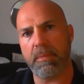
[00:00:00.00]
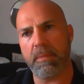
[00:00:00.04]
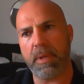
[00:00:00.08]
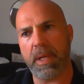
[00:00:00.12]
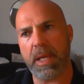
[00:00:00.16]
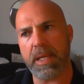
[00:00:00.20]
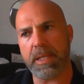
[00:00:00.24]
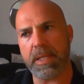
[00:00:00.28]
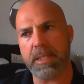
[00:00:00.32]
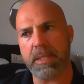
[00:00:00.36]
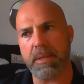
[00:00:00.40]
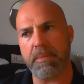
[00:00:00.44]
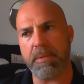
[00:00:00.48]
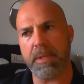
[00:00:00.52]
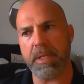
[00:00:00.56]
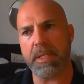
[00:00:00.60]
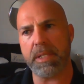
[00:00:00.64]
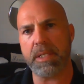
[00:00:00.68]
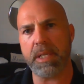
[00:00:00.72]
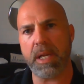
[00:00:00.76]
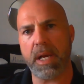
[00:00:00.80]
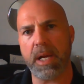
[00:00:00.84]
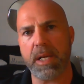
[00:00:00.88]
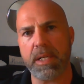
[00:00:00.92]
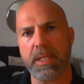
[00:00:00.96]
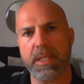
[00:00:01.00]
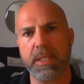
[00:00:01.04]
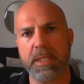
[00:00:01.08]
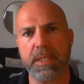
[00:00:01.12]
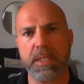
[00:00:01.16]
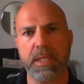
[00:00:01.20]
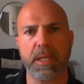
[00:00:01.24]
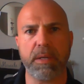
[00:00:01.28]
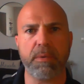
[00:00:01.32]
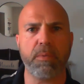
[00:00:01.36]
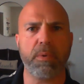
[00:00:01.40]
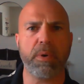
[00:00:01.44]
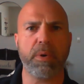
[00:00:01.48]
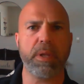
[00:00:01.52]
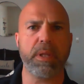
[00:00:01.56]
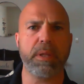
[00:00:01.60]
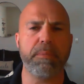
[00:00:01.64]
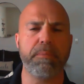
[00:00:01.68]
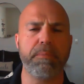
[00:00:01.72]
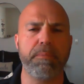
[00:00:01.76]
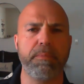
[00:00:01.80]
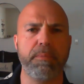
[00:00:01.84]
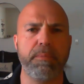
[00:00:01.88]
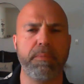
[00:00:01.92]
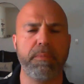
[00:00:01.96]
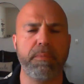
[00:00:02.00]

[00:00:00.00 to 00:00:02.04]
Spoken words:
has some of these toxins in, one of the